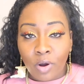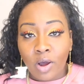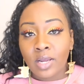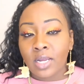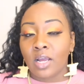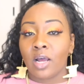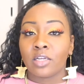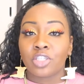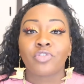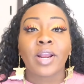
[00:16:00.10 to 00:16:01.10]
park,
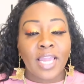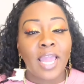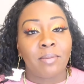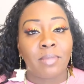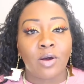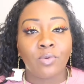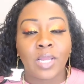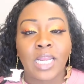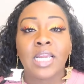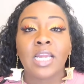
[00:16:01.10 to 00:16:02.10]
Shrek came out
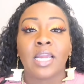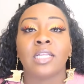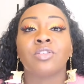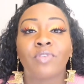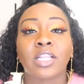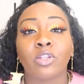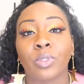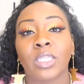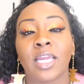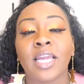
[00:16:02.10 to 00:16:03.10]
and he interacted
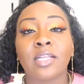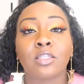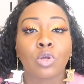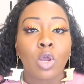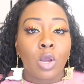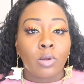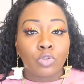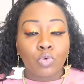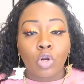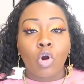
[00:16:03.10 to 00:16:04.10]
with the kids.
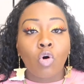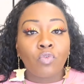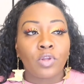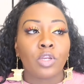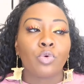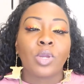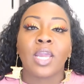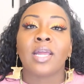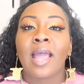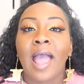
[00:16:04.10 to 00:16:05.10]
Due to COVID, you
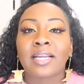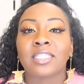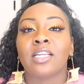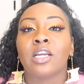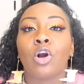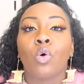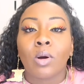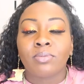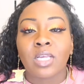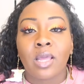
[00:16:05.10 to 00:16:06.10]
can't actually go
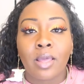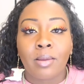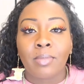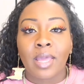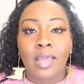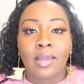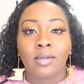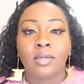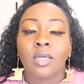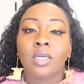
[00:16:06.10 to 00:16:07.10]
up to him
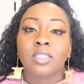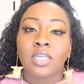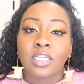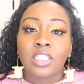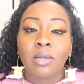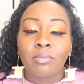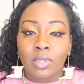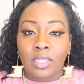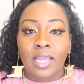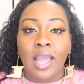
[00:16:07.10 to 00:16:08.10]
and touch
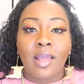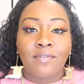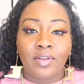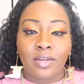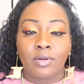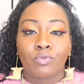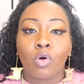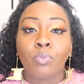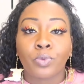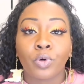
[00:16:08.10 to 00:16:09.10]
him. They have it
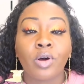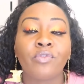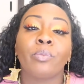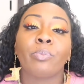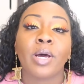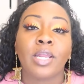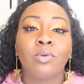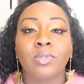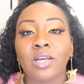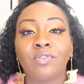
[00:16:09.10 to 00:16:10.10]
roped off, but he
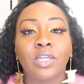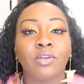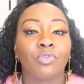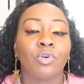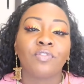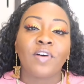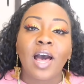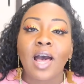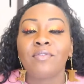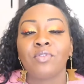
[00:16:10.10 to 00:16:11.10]
would definitely give you a
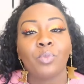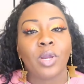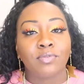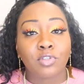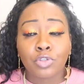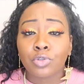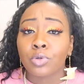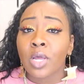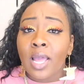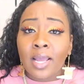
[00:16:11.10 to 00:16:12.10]
5 and wave to
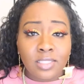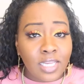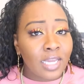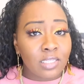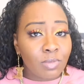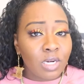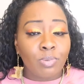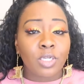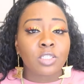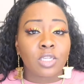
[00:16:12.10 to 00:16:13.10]
you and take as many
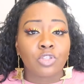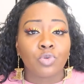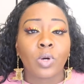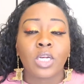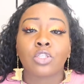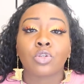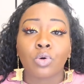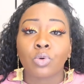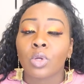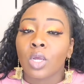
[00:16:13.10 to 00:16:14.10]
pictures as you wanted.
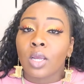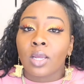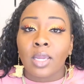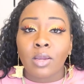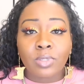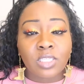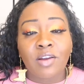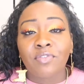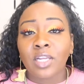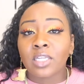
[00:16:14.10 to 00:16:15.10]
So he was
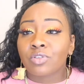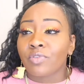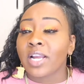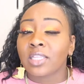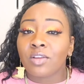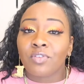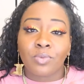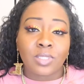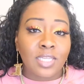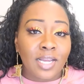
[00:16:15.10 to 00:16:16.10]
definitely interactive. He
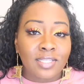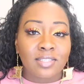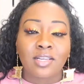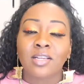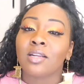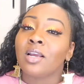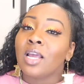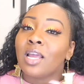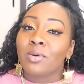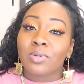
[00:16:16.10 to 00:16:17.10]
was
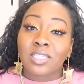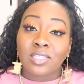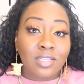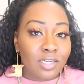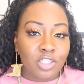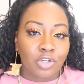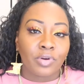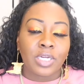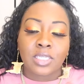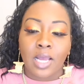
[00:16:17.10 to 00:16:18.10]
dancing. It was such a
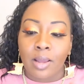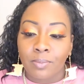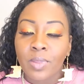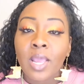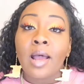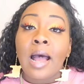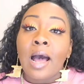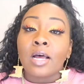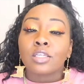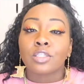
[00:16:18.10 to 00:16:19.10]
great time.
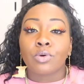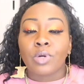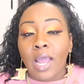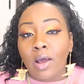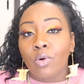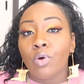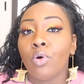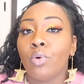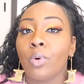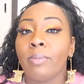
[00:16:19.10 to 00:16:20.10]
So now
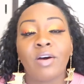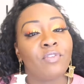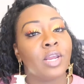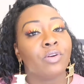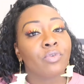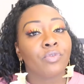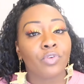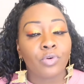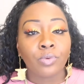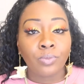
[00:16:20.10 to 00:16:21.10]
with my final
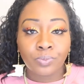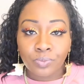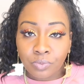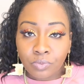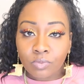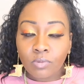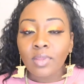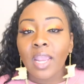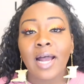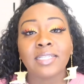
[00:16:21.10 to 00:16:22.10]
review,
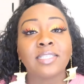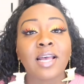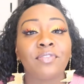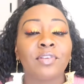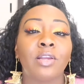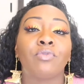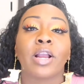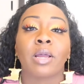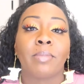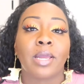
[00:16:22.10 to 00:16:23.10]
I definitely
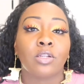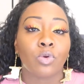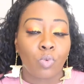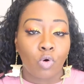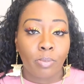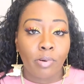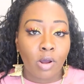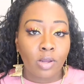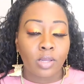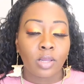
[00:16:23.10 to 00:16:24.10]
recommend the water
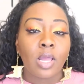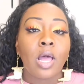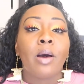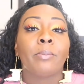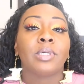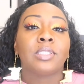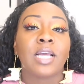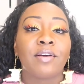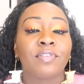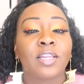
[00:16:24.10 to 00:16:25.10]
park, but
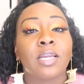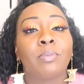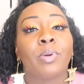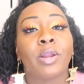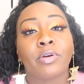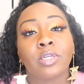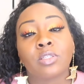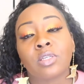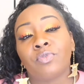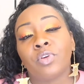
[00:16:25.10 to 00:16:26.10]
definitely
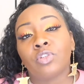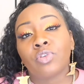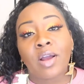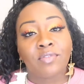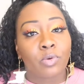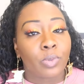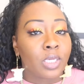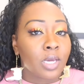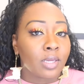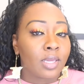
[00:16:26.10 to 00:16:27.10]
parents, if you're traveling
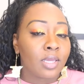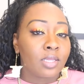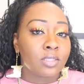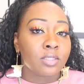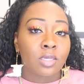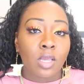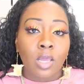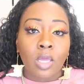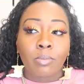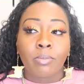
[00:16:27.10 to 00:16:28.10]
with young kids,
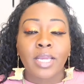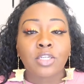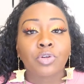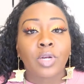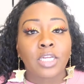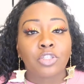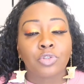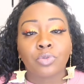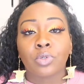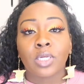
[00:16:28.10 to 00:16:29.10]
make sure that
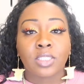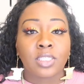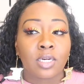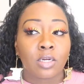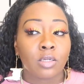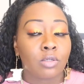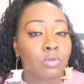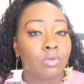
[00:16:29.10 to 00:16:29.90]
you consider